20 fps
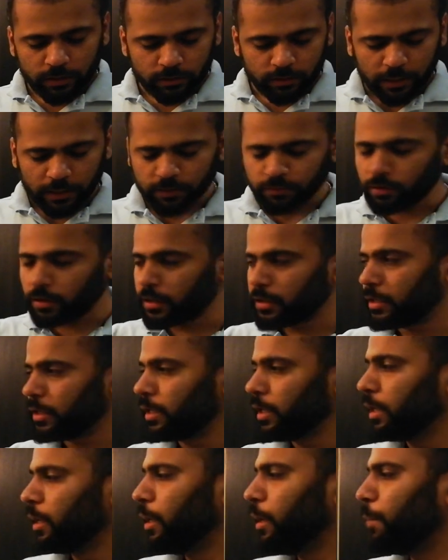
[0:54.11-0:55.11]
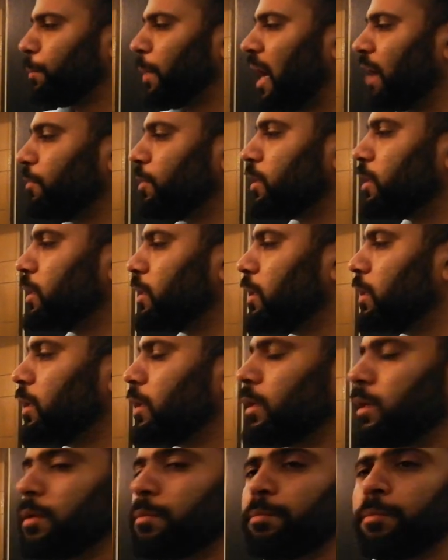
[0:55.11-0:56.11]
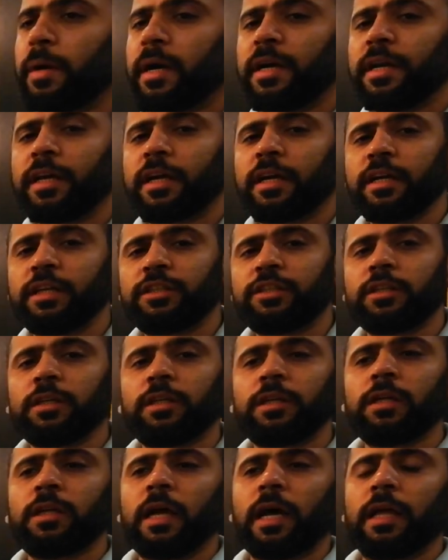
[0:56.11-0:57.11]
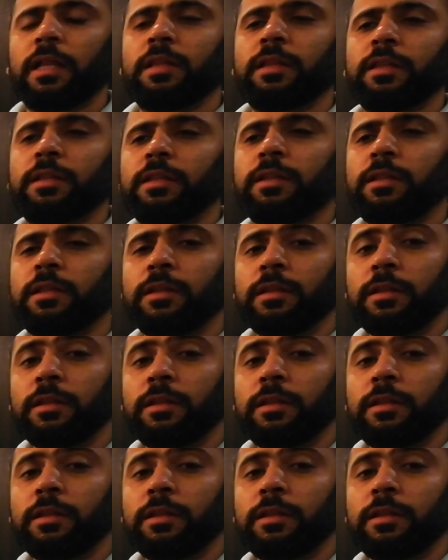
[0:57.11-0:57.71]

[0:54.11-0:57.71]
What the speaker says: It's actually the pivotal medication and